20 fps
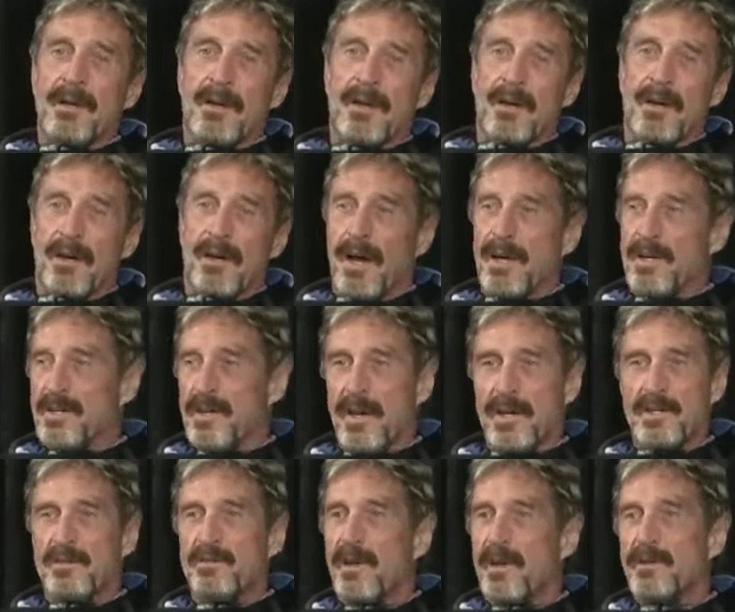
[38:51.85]
Uh, I
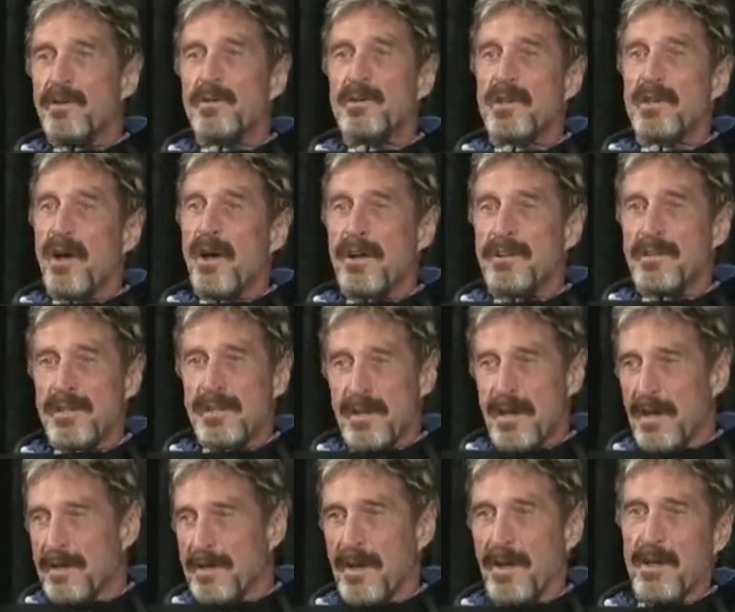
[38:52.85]
change venues
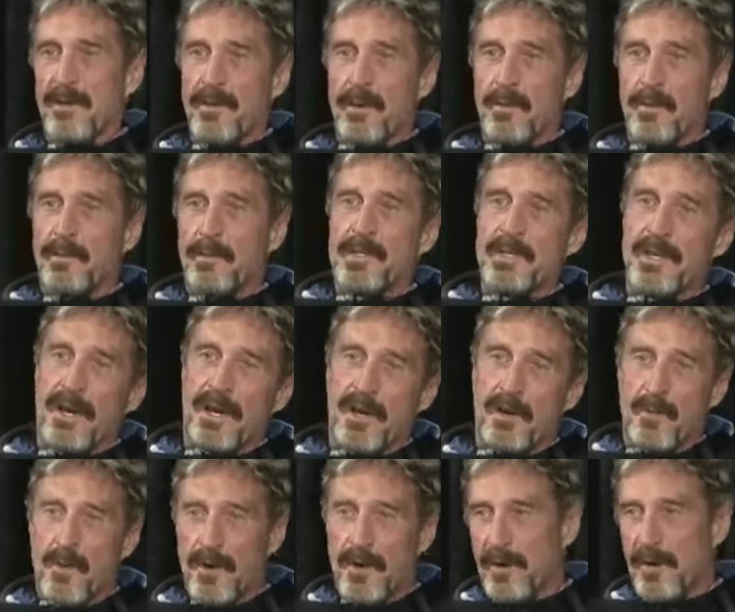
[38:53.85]
constantly. I tell them I'm going to be staying
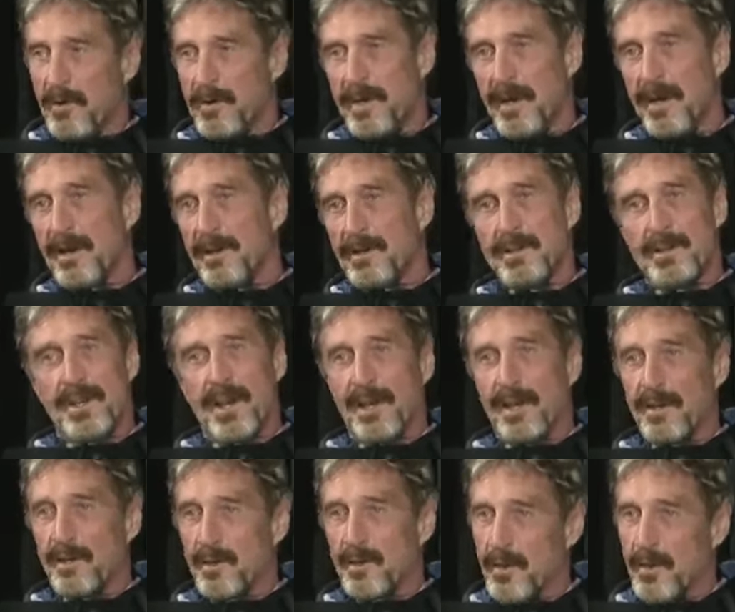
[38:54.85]
at one hotel and
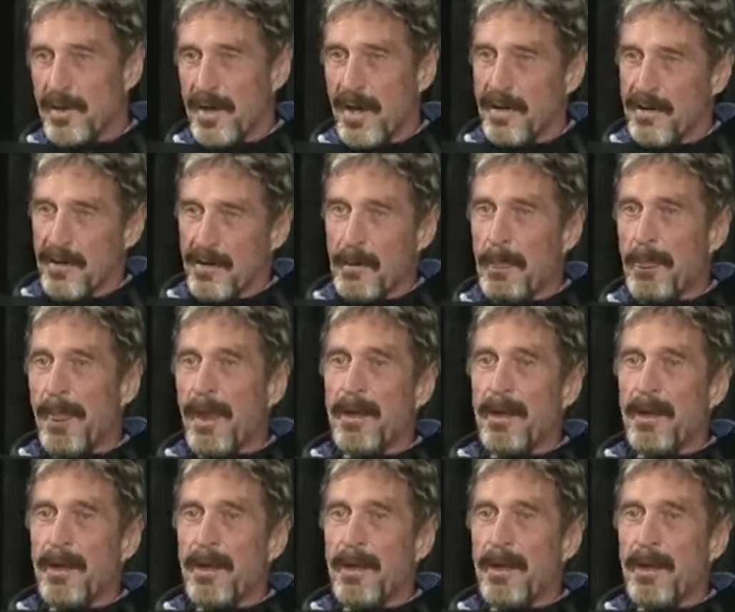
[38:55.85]
check into another.